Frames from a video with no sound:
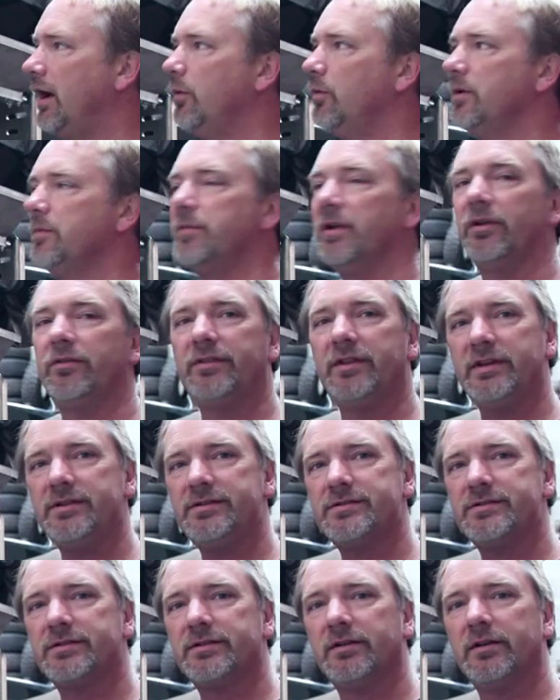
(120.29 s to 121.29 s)
we built
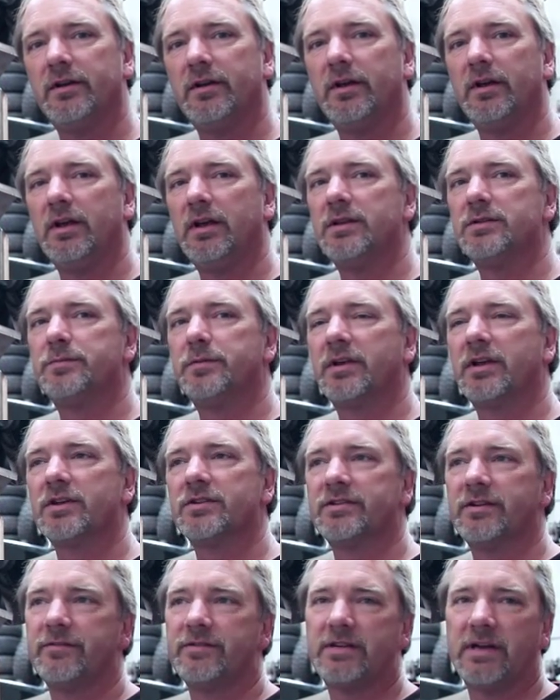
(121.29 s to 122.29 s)
this is because
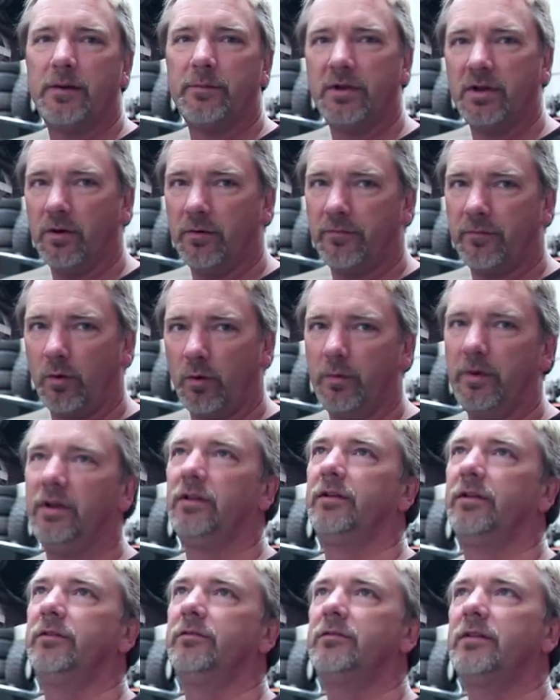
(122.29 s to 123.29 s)
every time we go
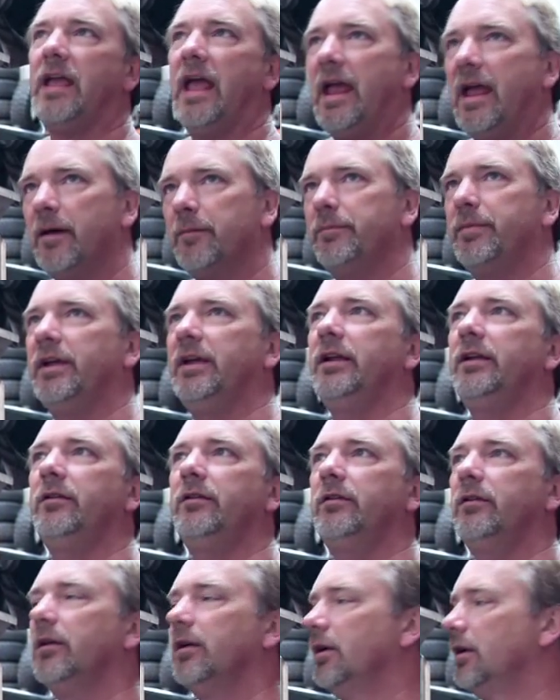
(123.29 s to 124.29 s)
4-wheeling, camping,
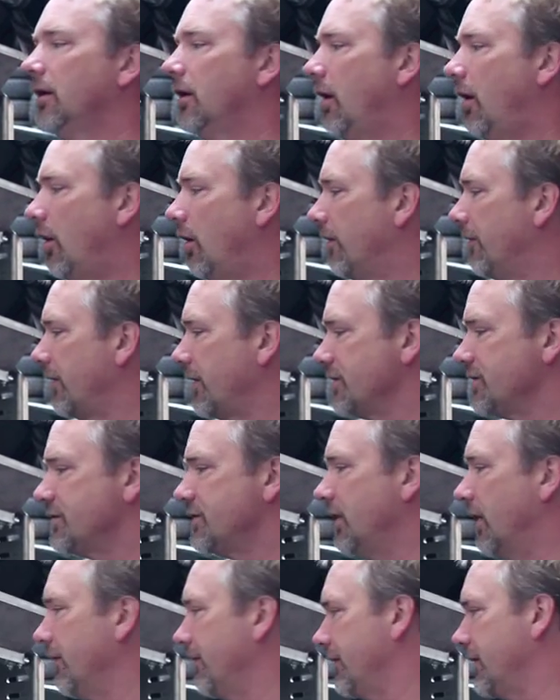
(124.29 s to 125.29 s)
all of our
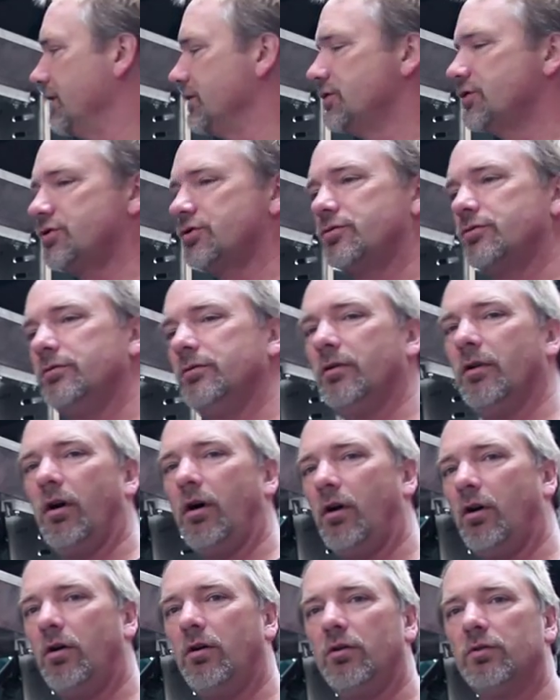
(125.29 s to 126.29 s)
stuff gets
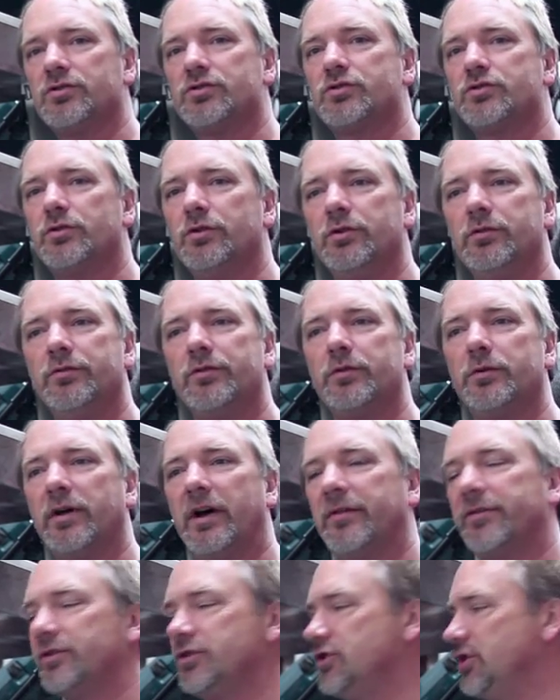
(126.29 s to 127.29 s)
all strewn
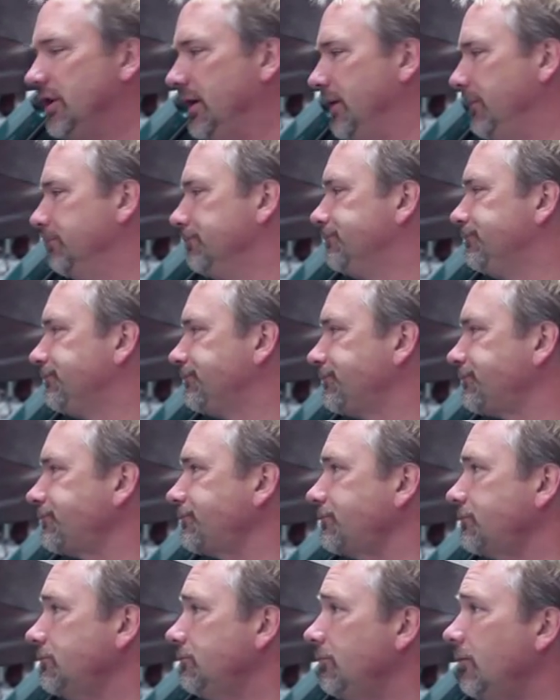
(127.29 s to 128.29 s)
throughout the Jeep.
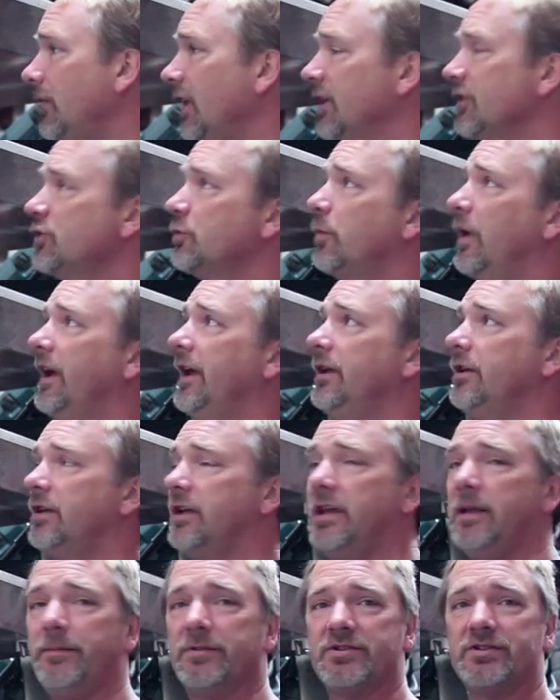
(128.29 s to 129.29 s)
This way you
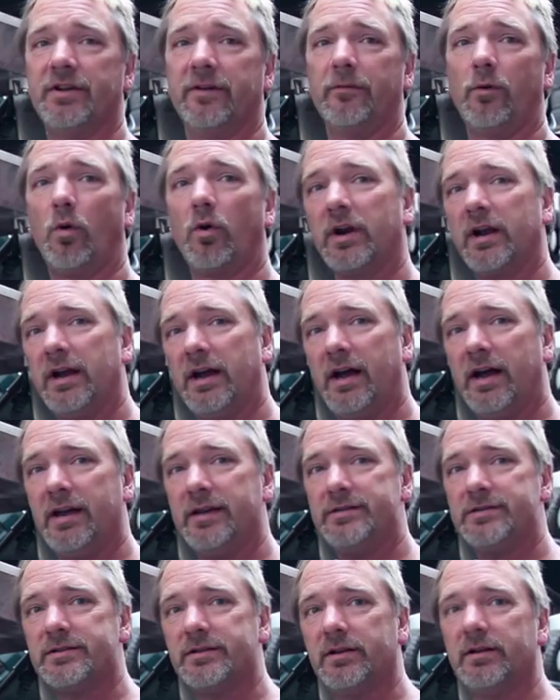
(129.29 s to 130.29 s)
keep your stuff organized,